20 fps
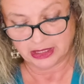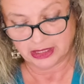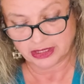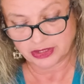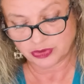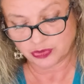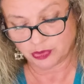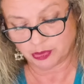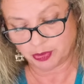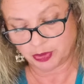
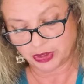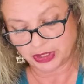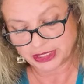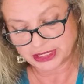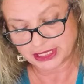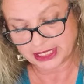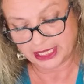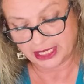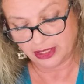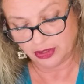This will
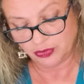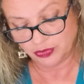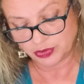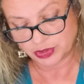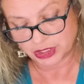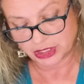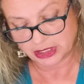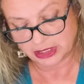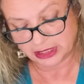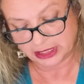press
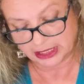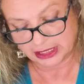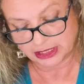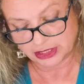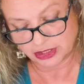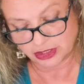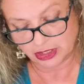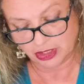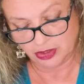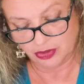out like
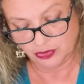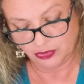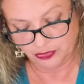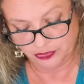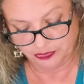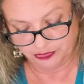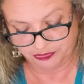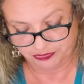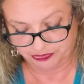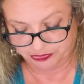so,
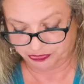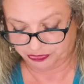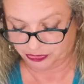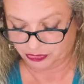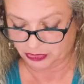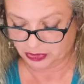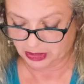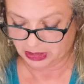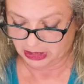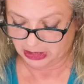
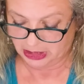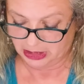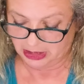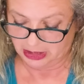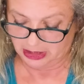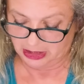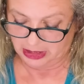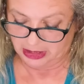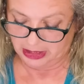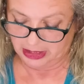
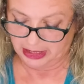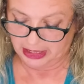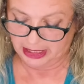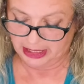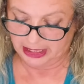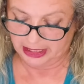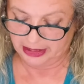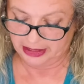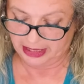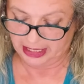
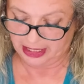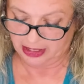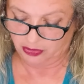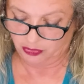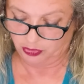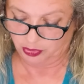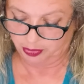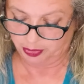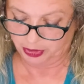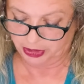and that
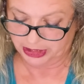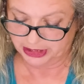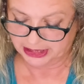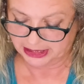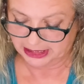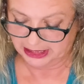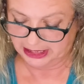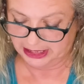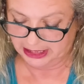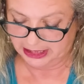will
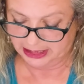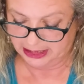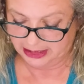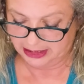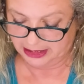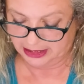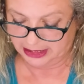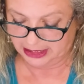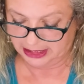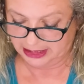press in
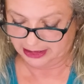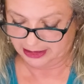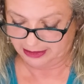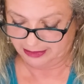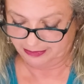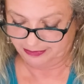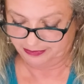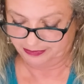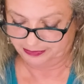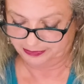again.